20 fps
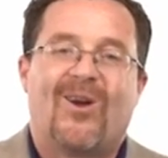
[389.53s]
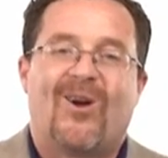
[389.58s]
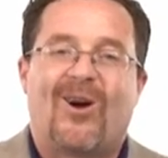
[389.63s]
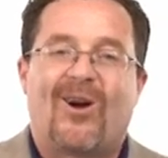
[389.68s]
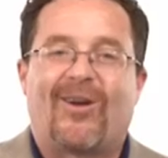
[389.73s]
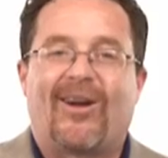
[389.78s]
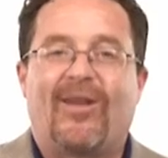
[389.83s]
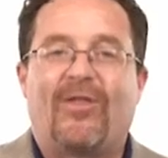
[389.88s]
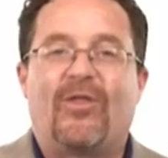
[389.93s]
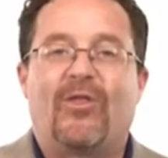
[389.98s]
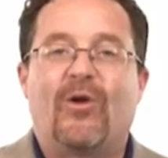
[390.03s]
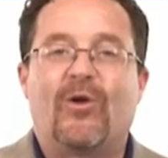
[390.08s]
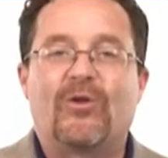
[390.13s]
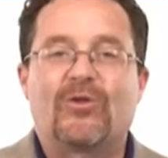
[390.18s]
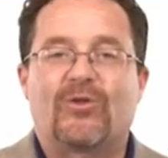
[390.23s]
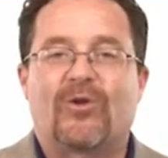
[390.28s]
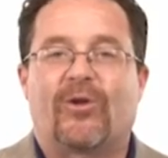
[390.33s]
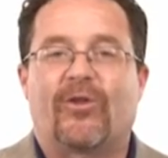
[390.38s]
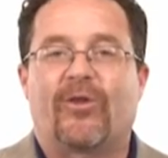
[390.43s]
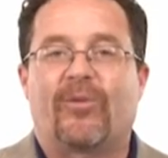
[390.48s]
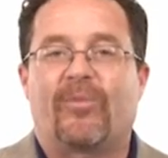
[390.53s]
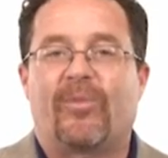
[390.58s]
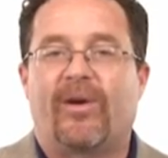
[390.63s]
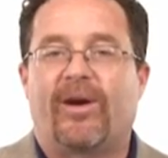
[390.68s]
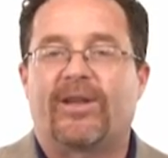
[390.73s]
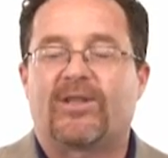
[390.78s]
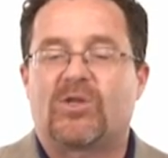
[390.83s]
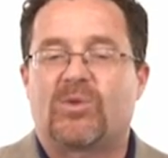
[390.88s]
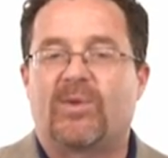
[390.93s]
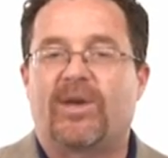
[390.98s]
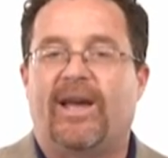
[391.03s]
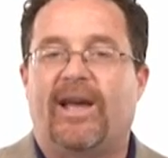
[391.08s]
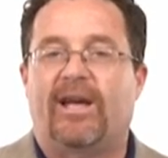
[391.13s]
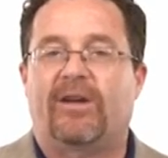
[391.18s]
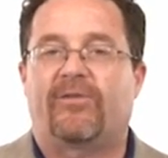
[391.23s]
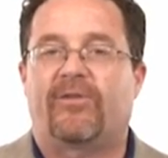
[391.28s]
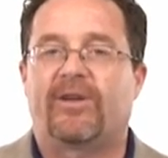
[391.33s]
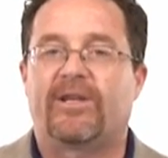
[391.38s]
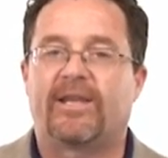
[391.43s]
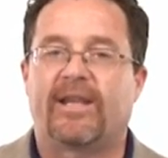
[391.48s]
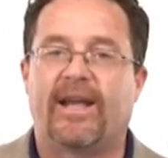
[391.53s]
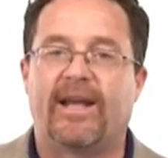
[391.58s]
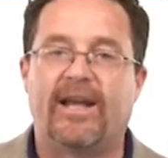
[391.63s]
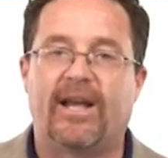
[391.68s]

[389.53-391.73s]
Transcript: All right, those are all the products we had for you today.